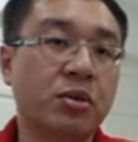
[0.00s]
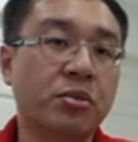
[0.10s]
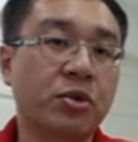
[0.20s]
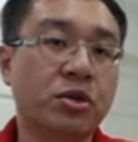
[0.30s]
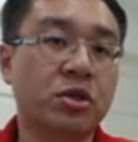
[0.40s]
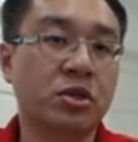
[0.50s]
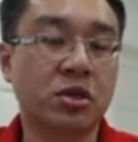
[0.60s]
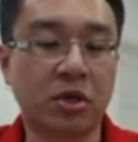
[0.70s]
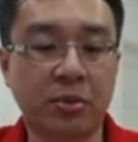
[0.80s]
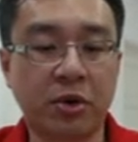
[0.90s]
push
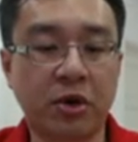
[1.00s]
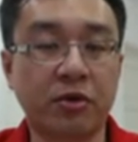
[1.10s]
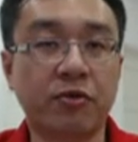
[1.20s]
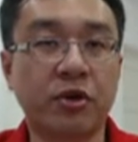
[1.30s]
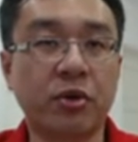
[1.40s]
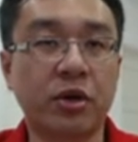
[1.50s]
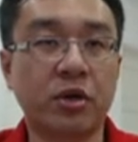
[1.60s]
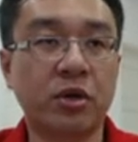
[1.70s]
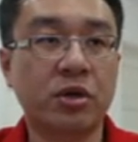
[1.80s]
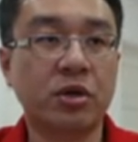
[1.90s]
the pawn forward,
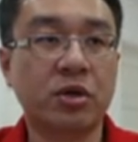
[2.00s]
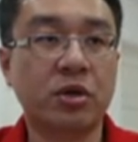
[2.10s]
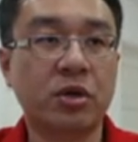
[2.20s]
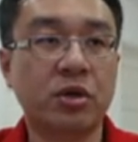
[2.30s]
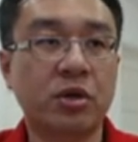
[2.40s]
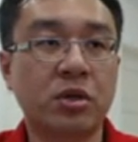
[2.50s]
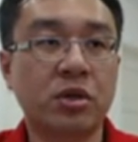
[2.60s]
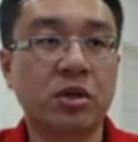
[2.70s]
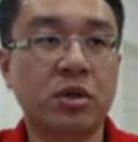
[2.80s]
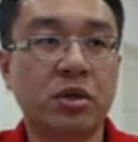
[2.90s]

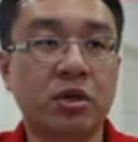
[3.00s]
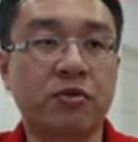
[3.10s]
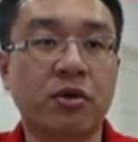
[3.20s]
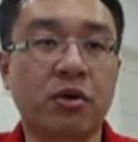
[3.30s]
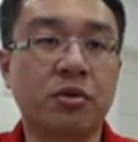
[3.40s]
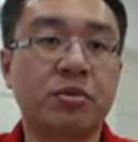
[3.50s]
d4.